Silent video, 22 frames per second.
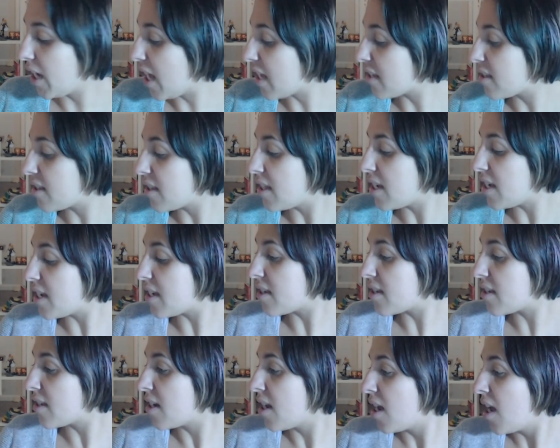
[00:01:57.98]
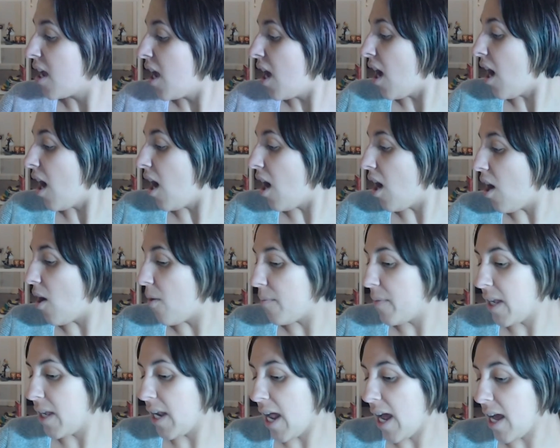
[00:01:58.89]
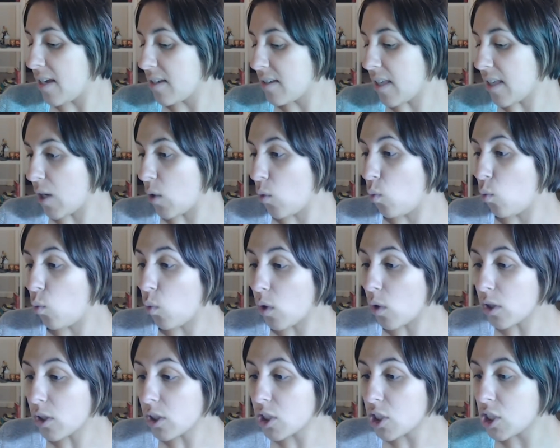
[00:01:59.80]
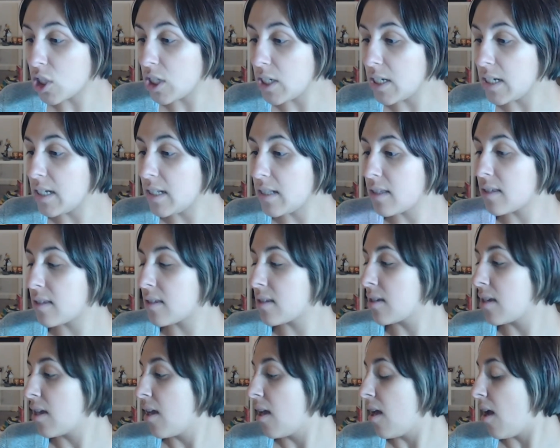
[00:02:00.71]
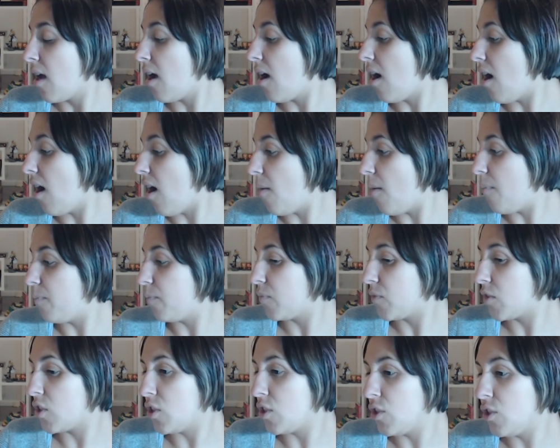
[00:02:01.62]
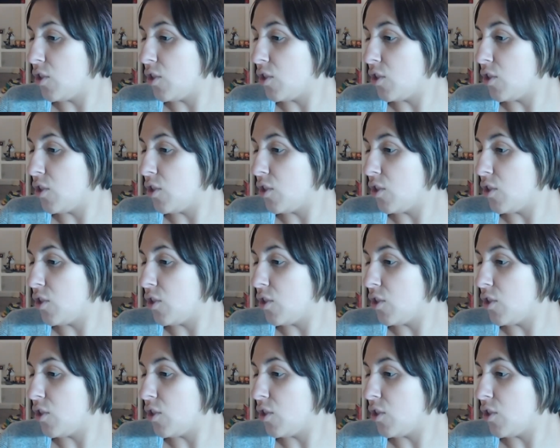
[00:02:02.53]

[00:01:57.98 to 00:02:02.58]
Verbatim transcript: your guest list. Um, it has like worksheets, um,